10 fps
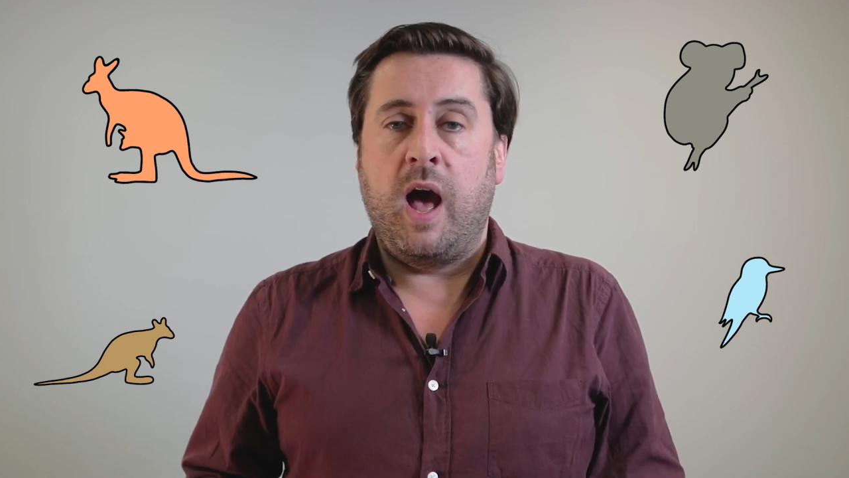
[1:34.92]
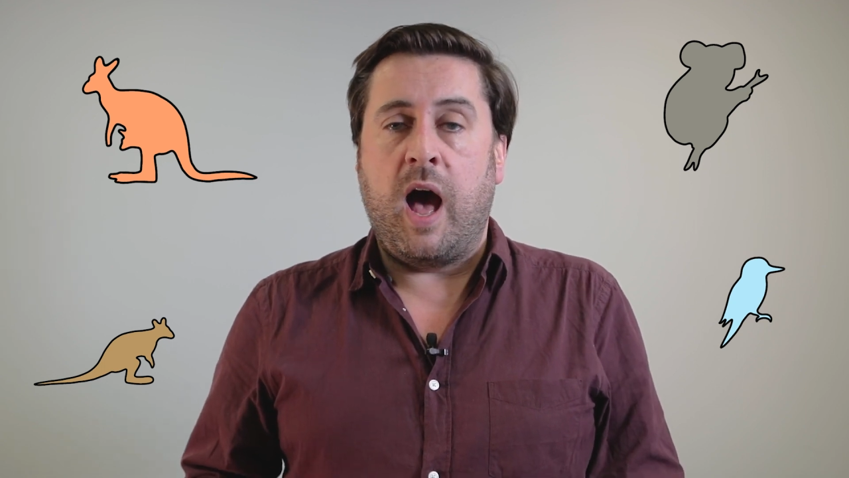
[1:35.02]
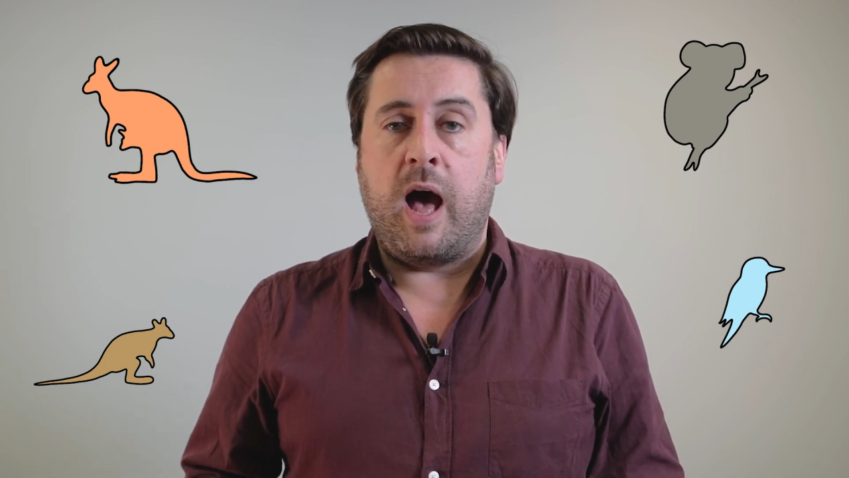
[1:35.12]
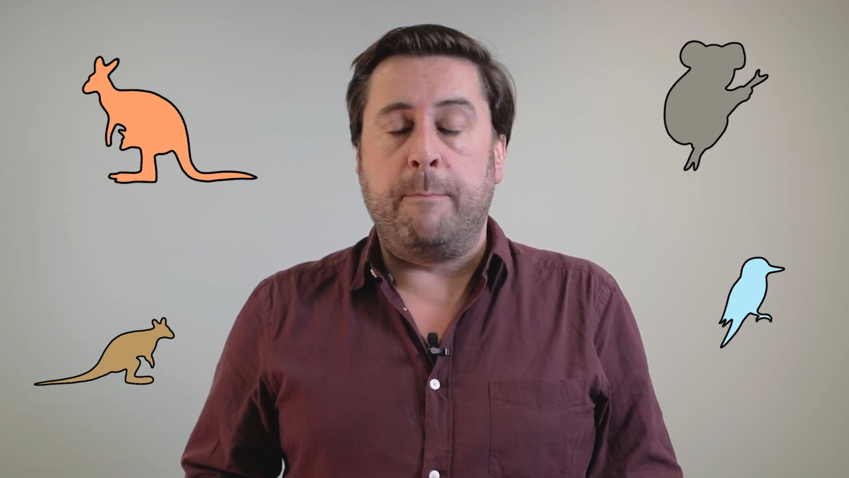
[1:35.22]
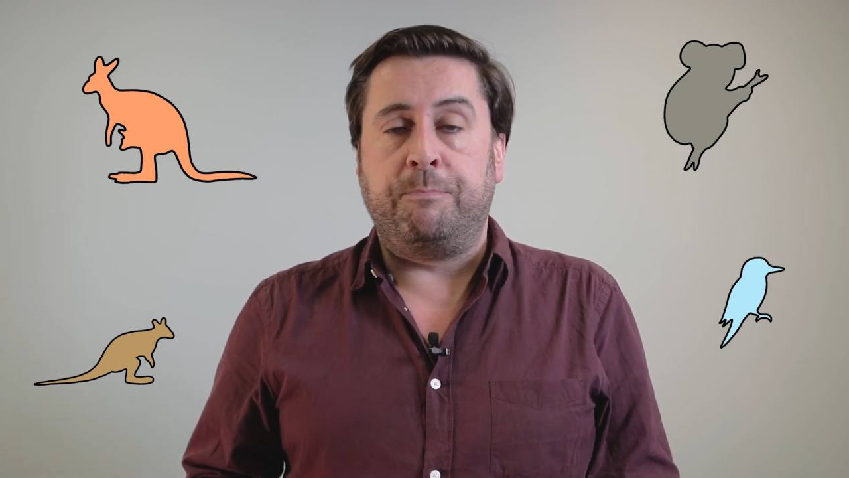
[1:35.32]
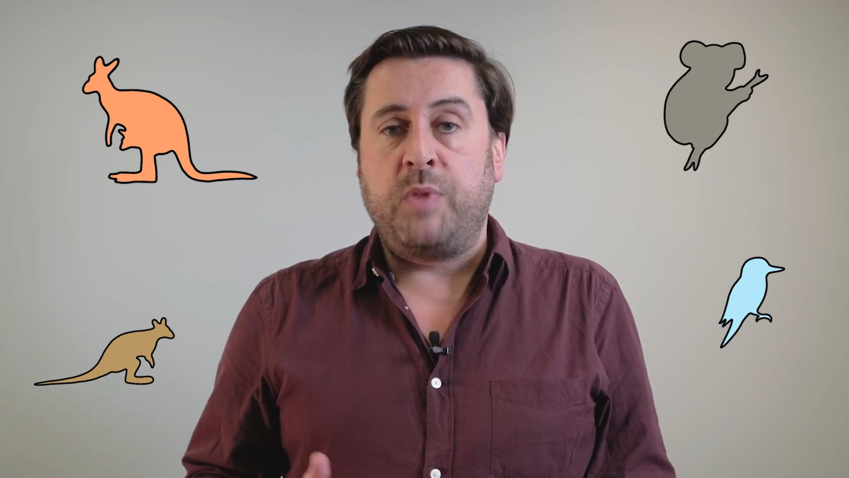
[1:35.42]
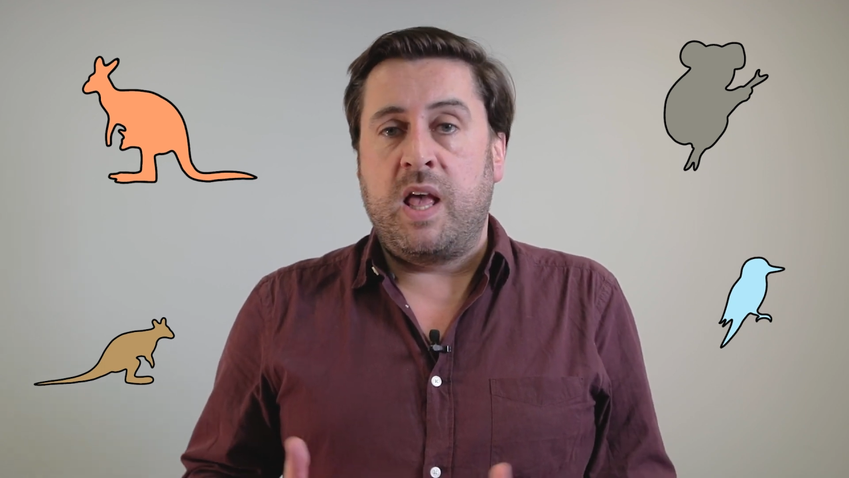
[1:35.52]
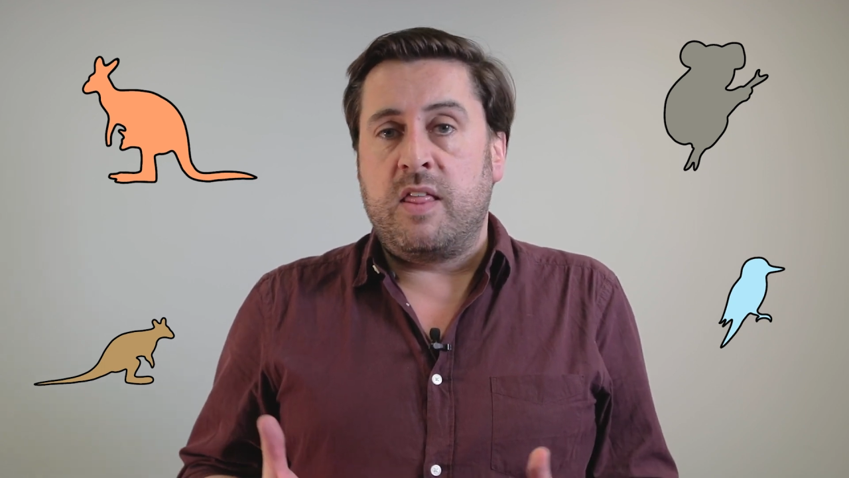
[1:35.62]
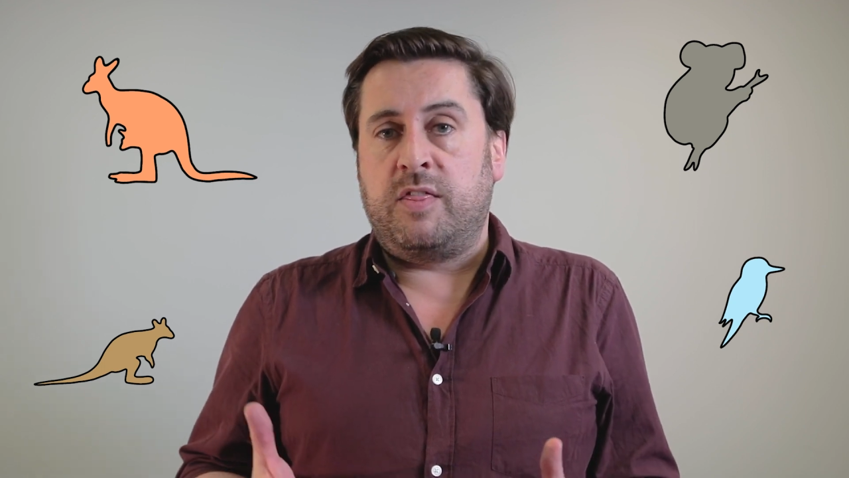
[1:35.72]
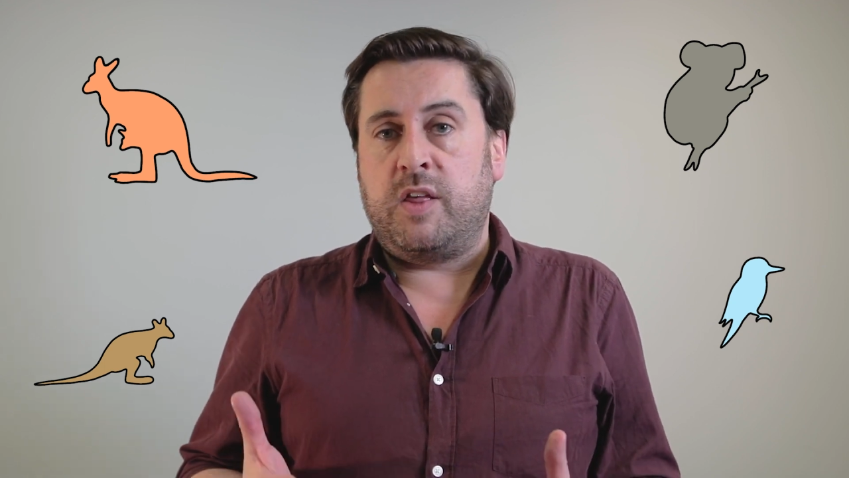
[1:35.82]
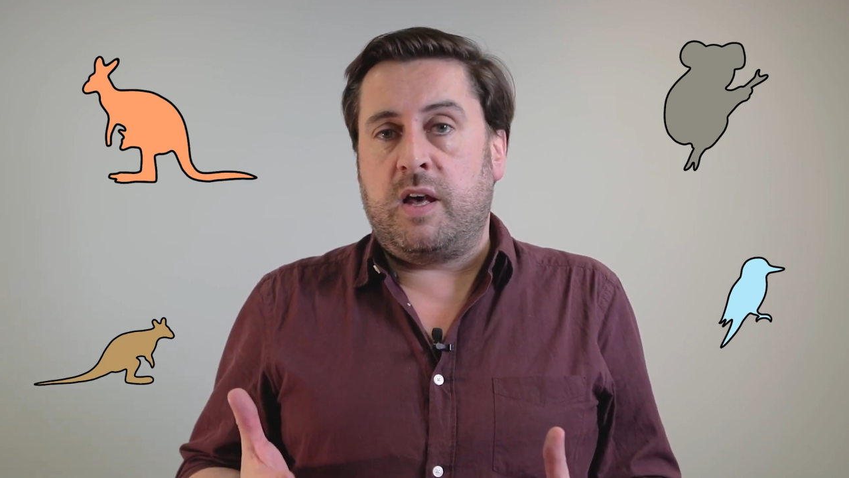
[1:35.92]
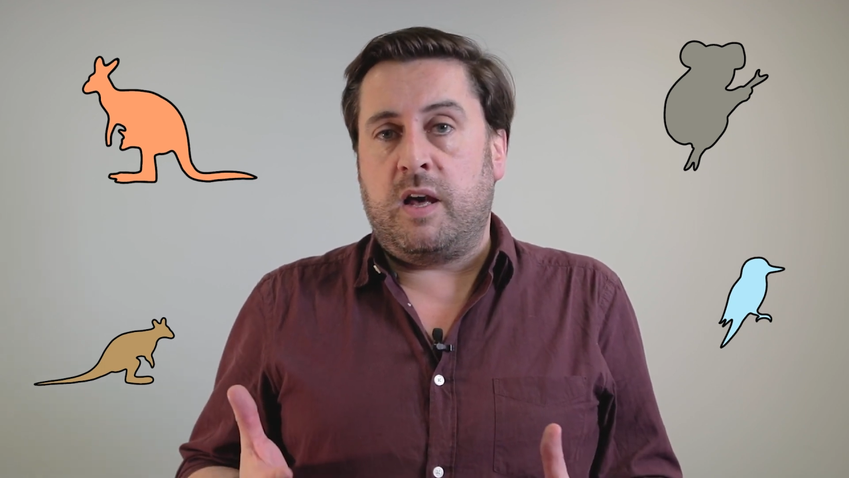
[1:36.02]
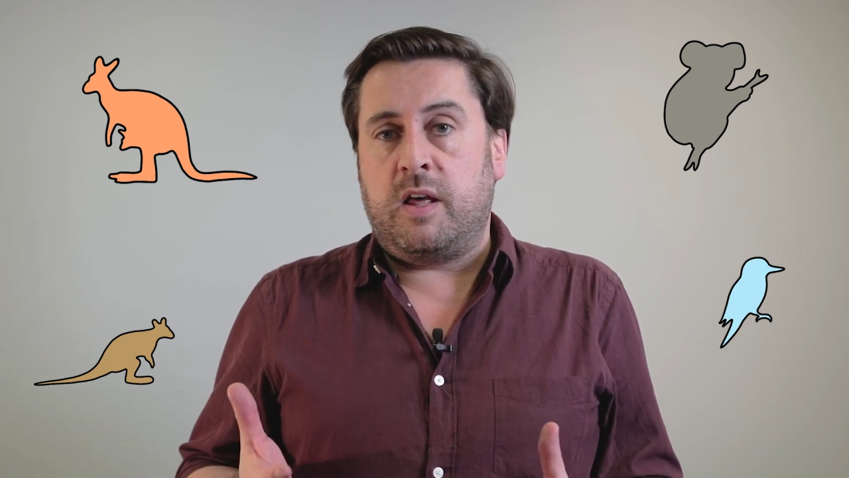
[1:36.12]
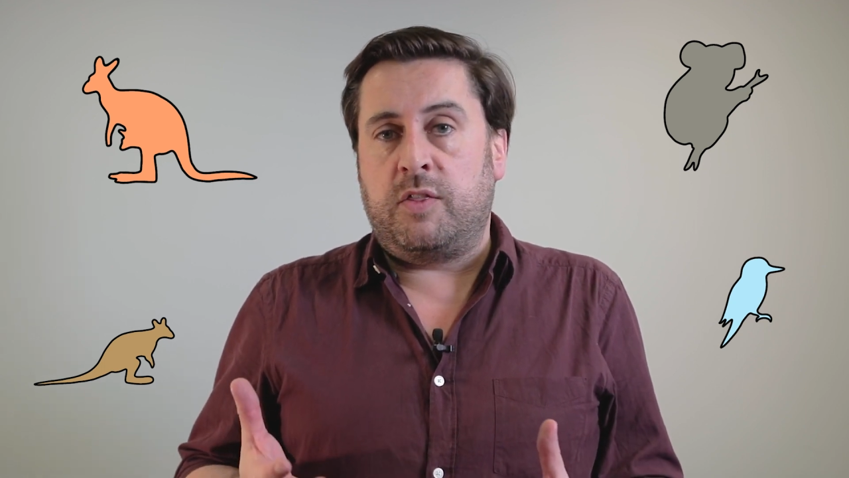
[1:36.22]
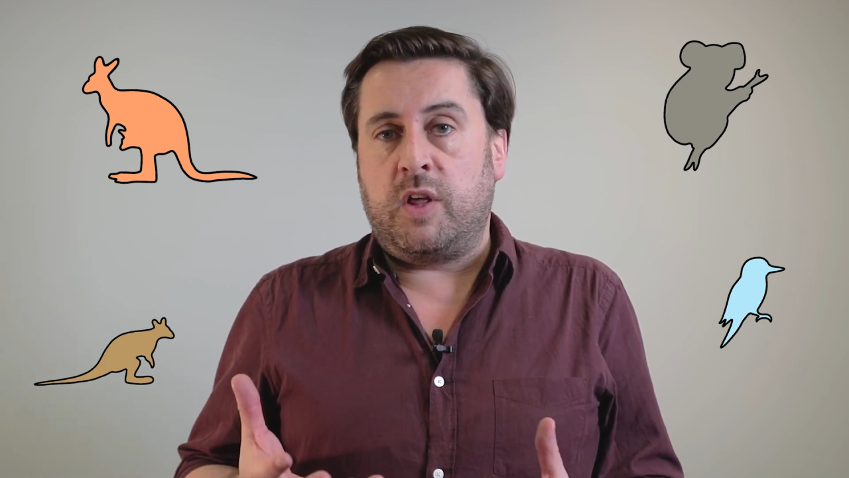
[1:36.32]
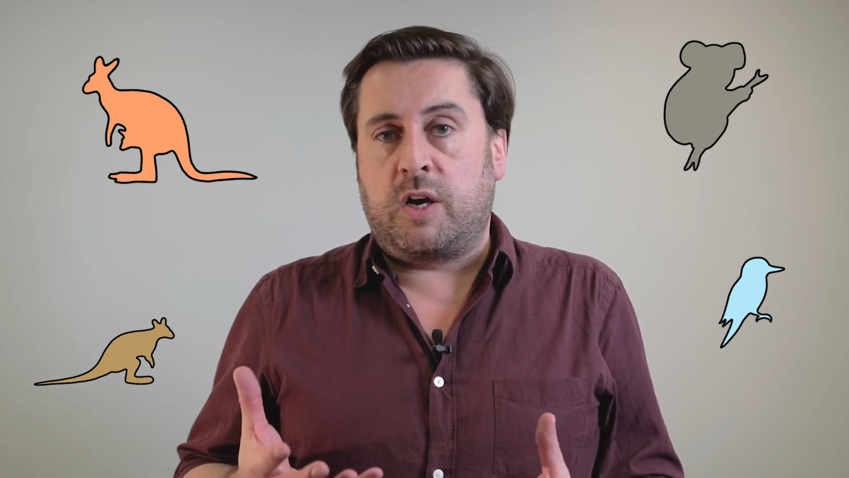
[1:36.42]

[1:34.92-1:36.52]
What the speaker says: The